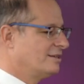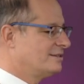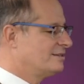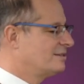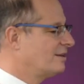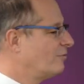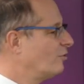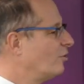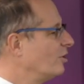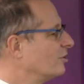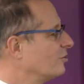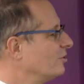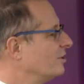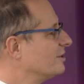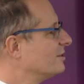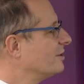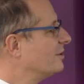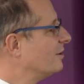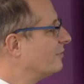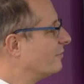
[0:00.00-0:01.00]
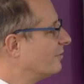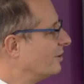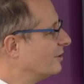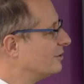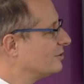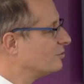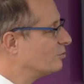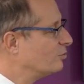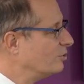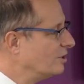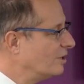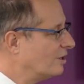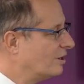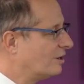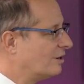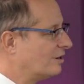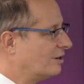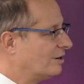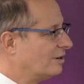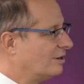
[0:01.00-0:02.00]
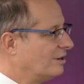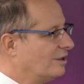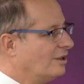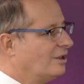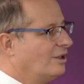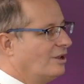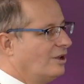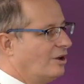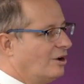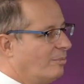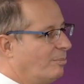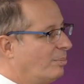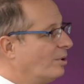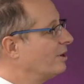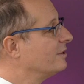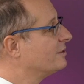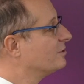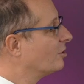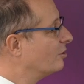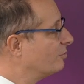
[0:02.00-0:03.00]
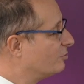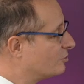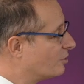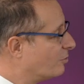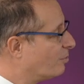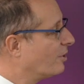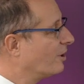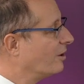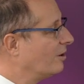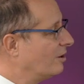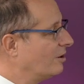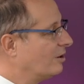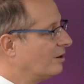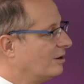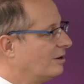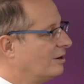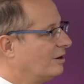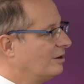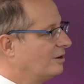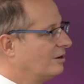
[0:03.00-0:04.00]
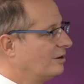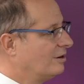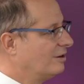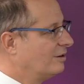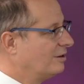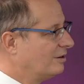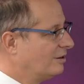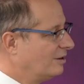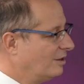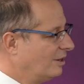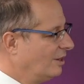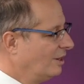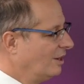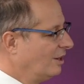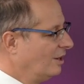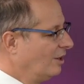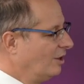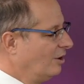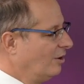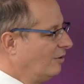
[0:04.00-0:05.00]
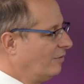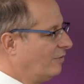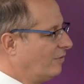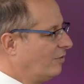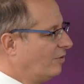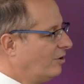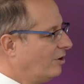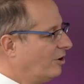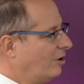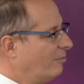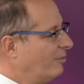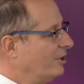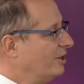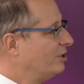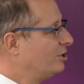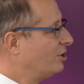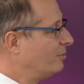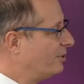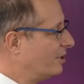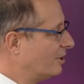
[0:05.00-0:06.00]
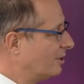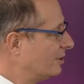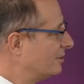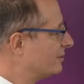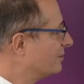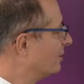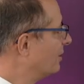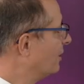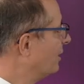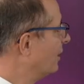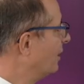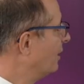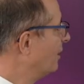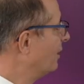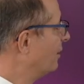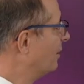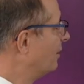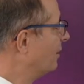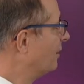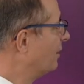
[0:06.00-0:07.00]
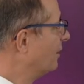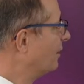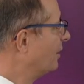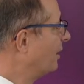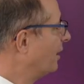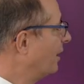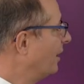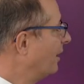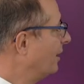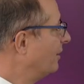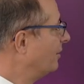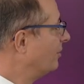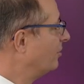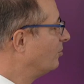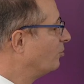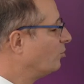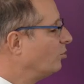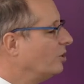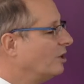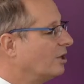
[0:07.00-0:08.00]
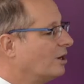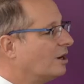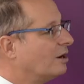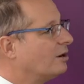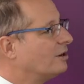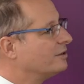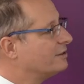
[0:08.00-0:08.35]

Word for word: Safran Electronics and Defense, we are a periscope supplier uh, for many shipyards, uh, and we are